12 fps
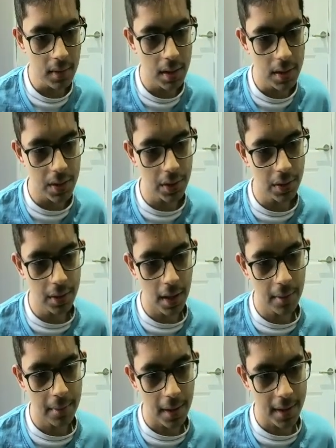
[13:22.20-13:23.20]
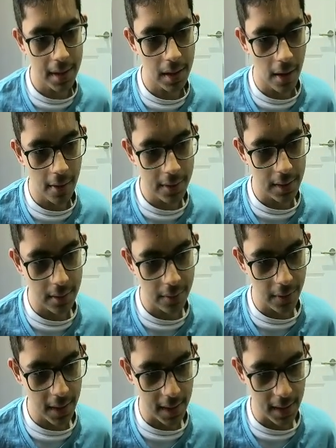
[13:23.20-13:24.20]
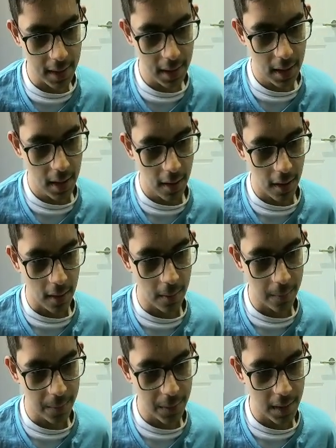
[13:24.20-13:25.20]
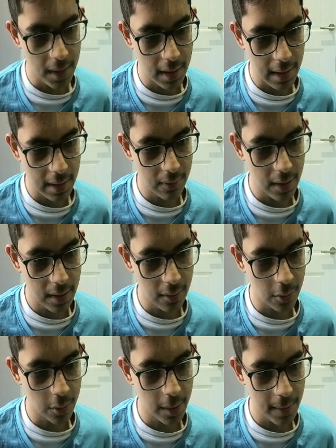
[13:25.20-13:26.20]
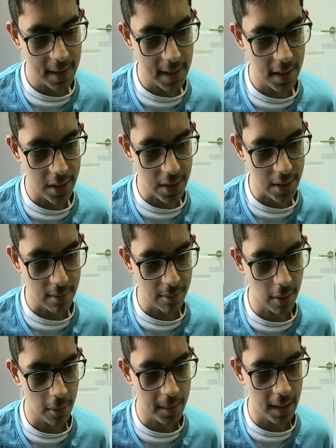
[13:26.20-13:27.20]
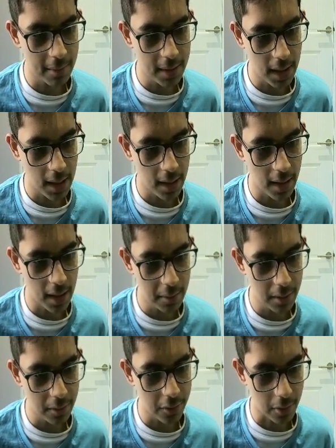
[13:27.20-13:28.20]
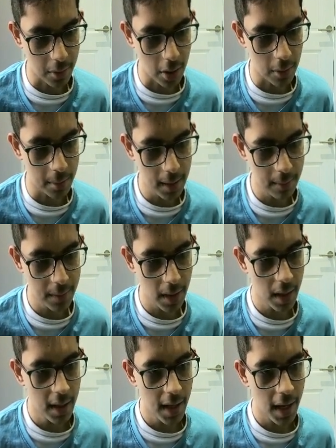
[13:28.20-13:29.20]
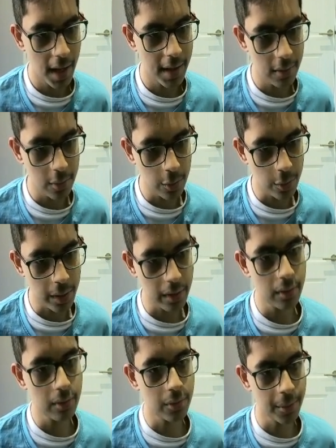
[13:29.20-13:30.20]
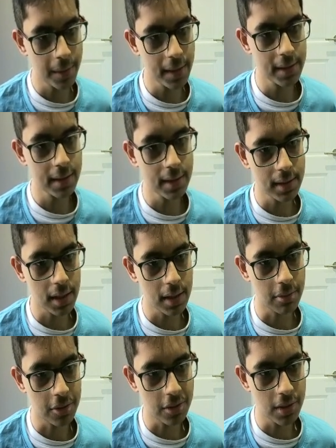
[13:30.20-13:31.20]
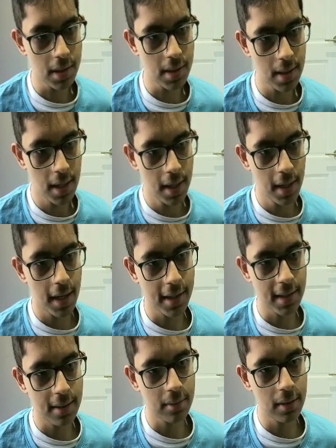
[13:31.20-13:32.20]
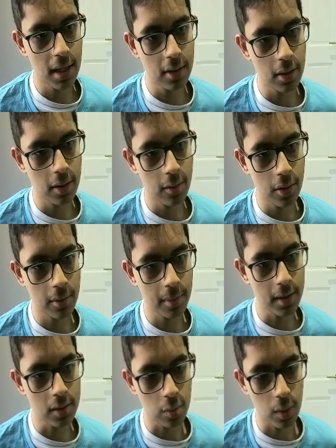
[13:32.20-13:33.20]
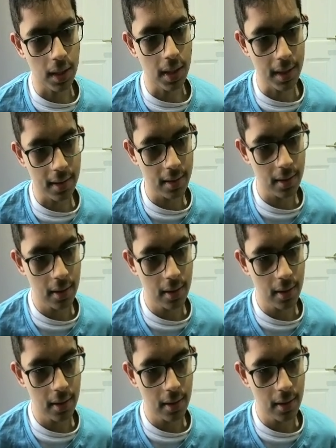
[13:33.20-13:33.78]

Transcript: So, and then after, finally, if we basically just pop that particular element from copy, and then we repeat the entire process, except now our copy is one length,